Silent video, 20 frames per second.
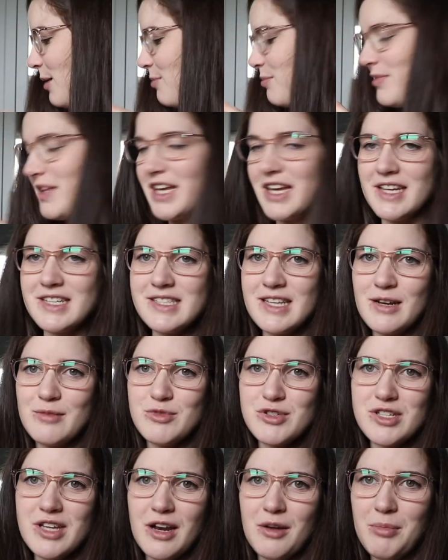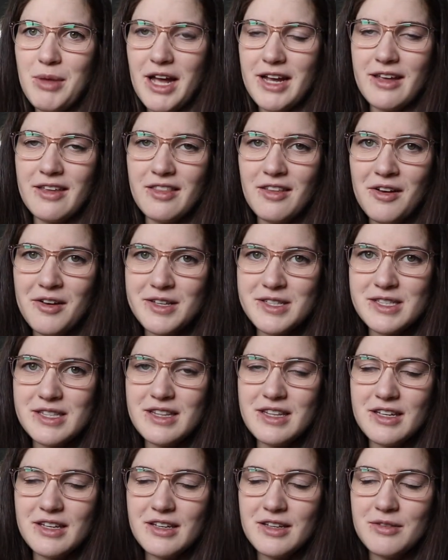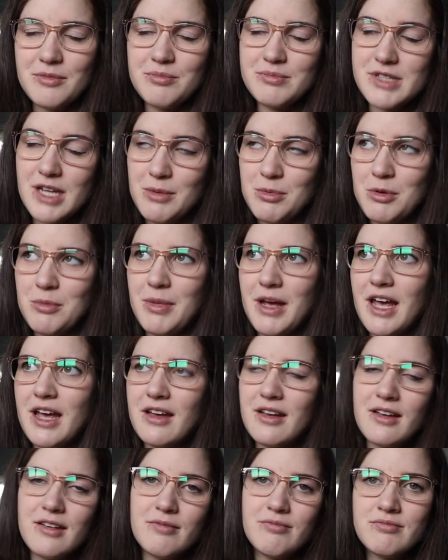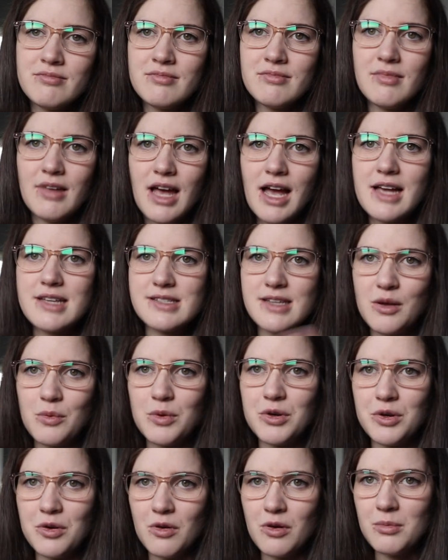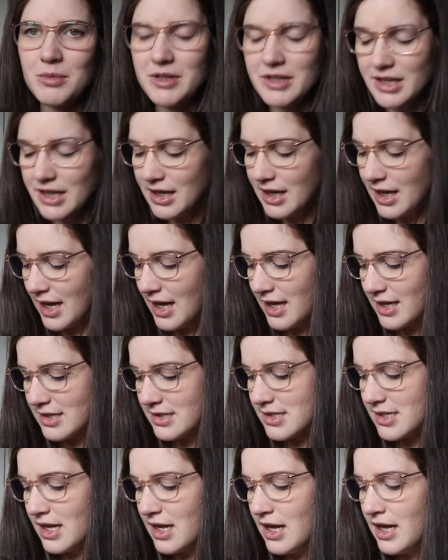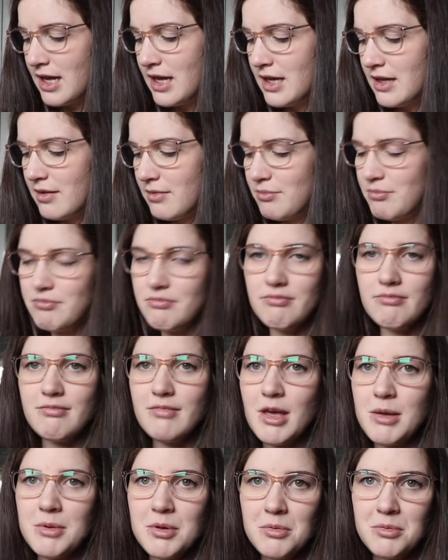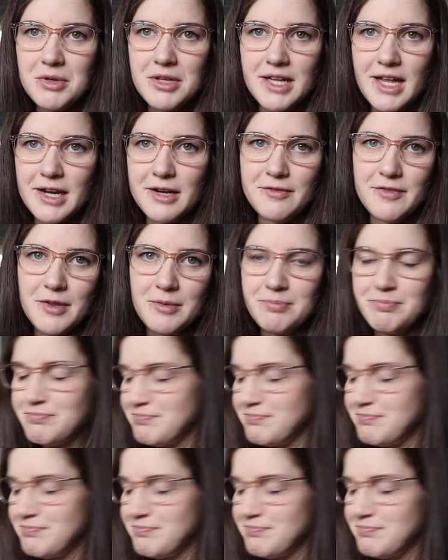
like I said, I'm just kind of packing the diaper bag as I would normally, and maybe we'll be glad of them.